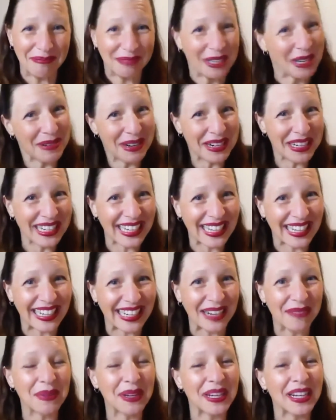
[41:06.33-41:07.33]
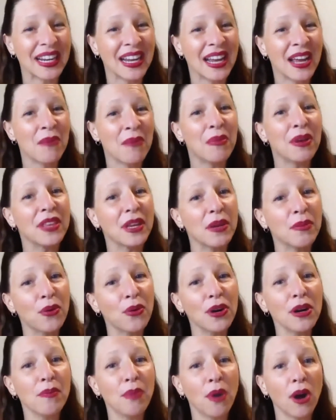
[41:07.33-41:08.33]
Come on in. But the
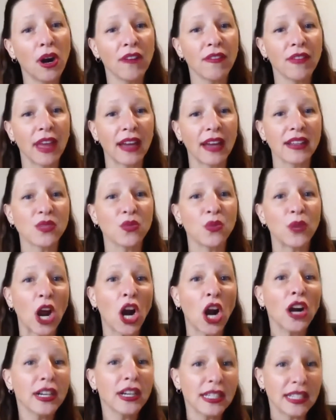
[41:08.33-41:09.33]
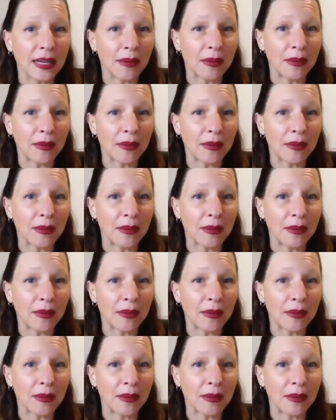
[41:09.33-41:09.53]
important part of that is we are a team.